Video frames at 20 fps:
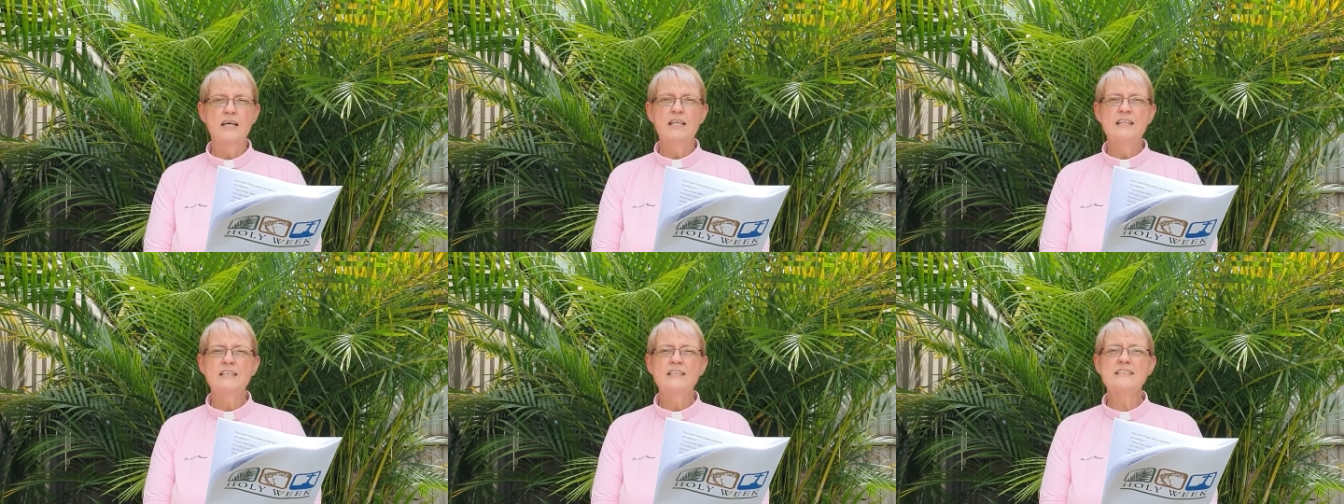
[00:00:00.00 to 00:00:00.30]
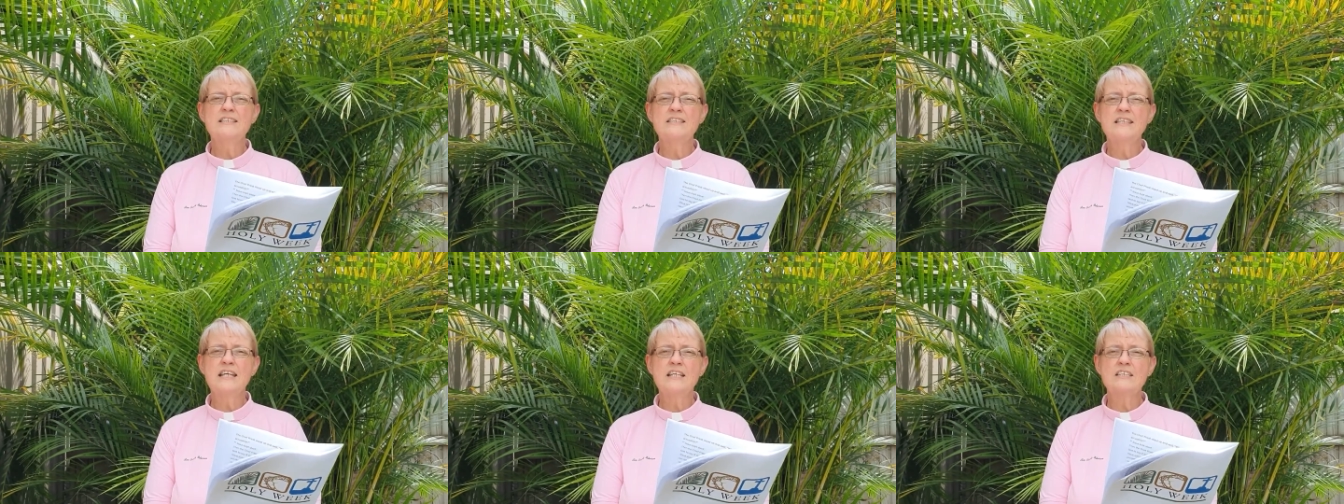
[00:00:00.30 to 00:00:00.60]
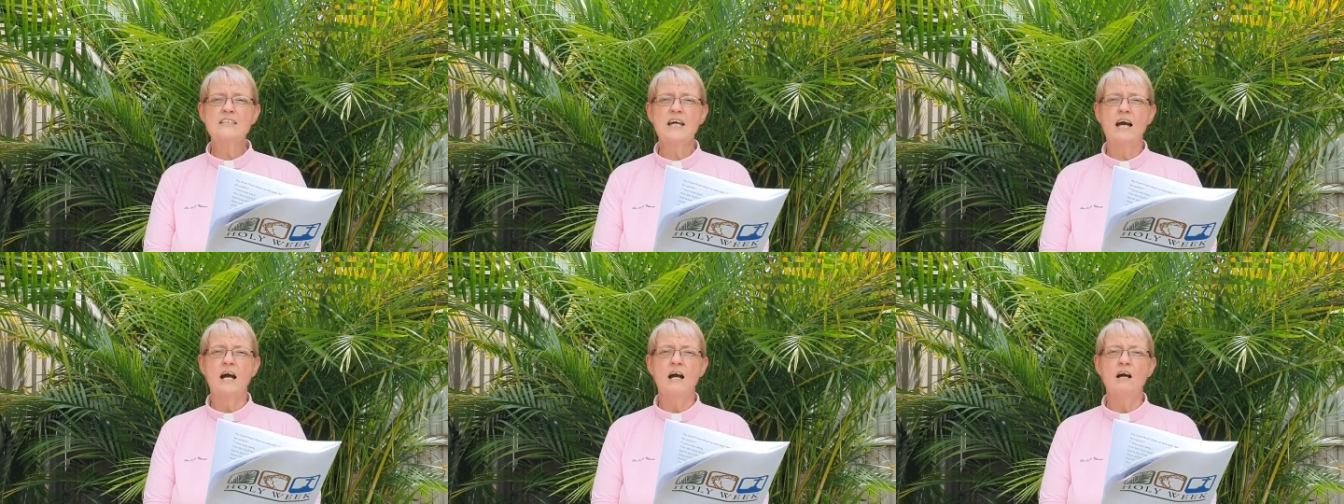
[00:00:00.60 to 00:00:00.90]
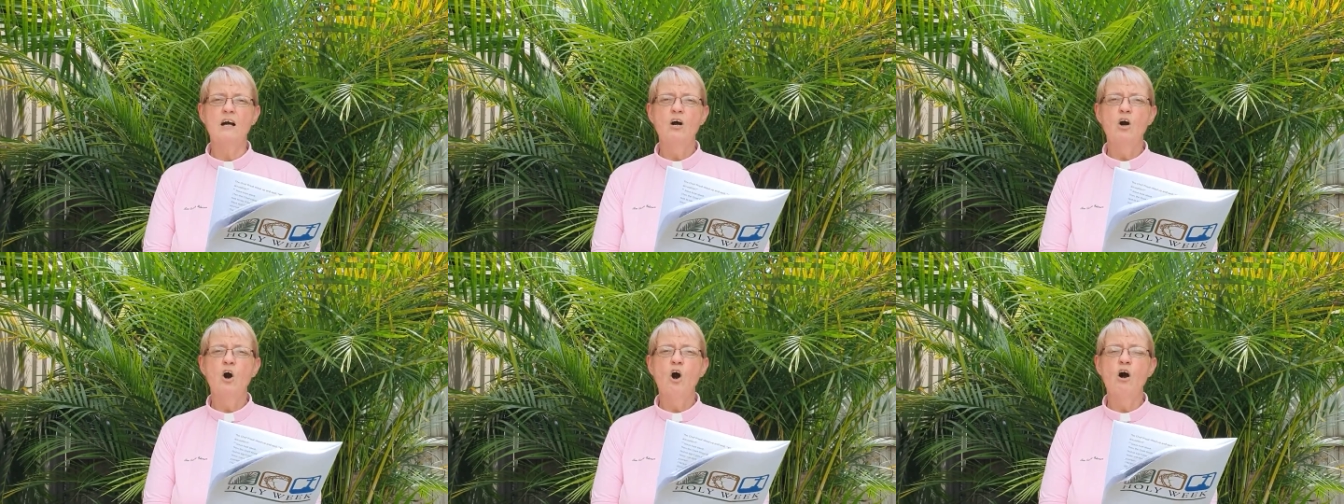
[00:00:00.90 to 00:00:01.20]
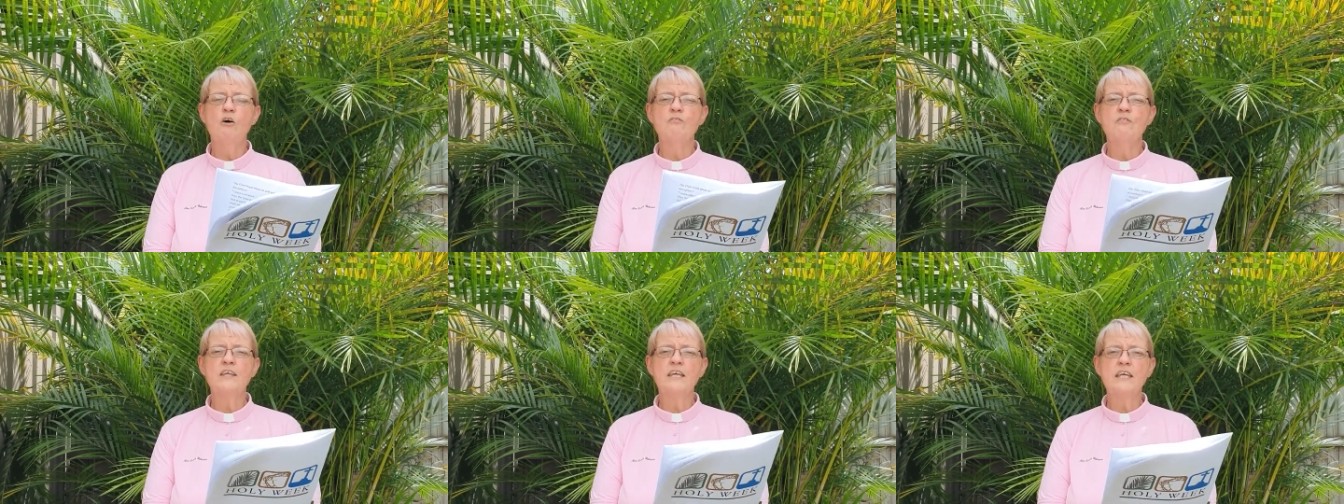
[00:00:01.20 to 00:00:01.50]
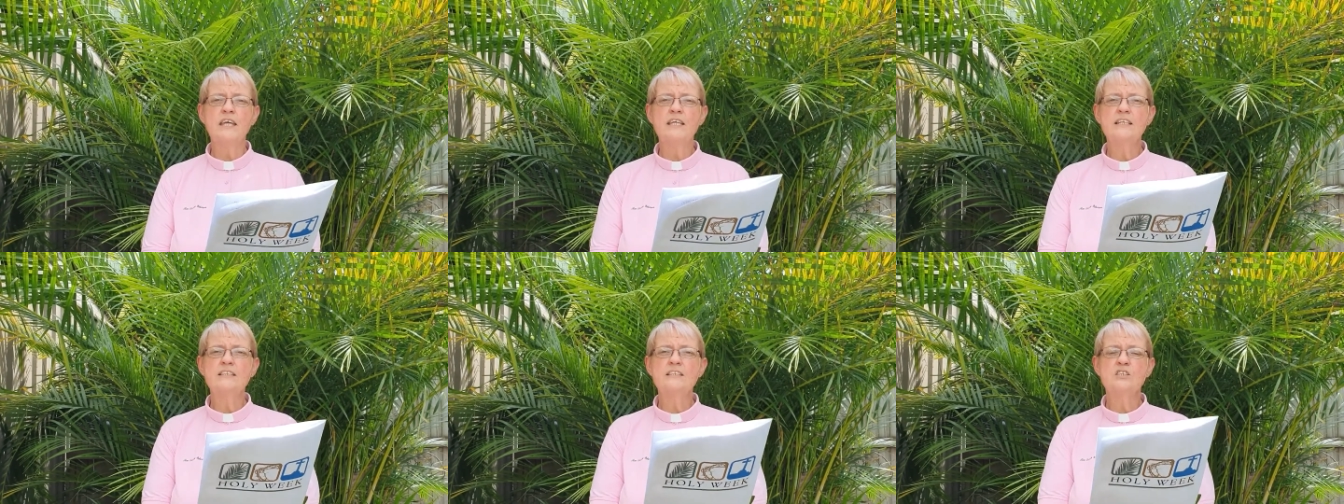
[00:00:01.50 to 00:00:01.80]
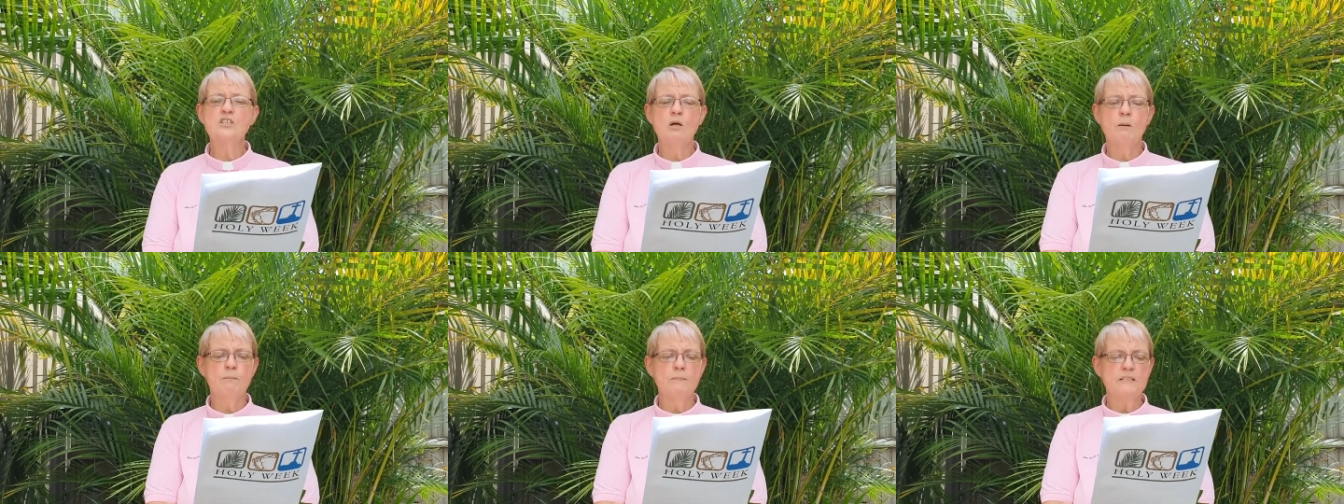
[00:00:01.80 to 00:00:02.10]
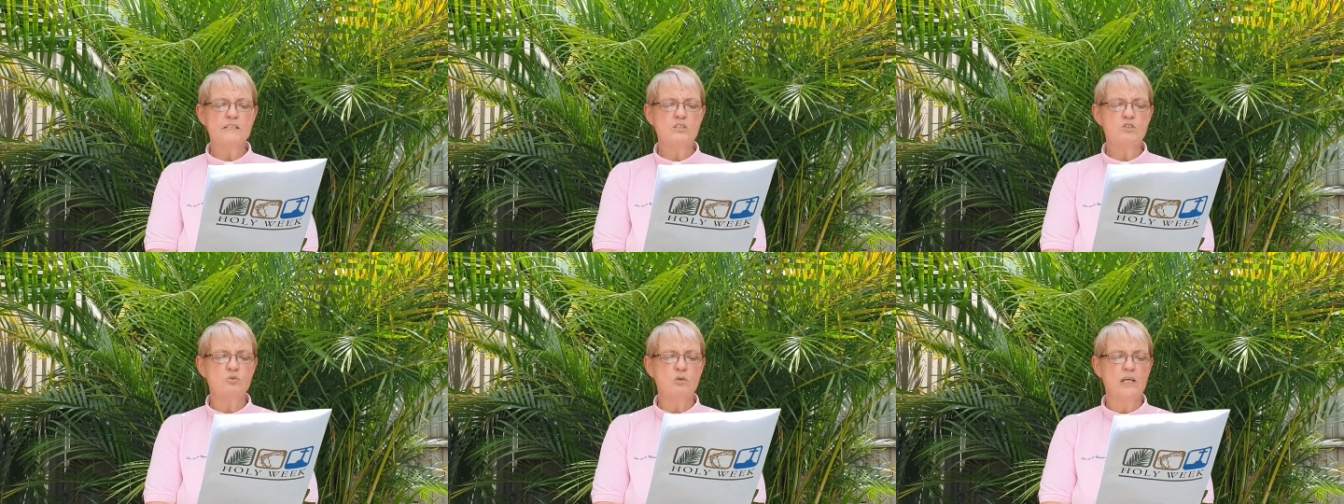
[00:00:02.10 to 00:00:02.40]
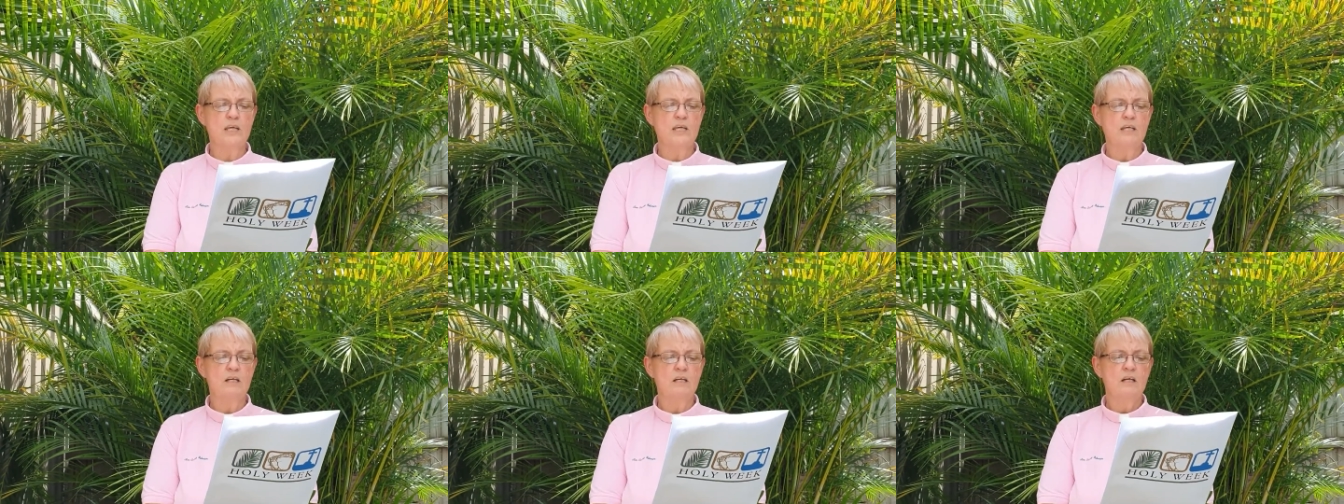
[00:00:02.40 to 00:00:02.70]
the centre of the Easter mystery,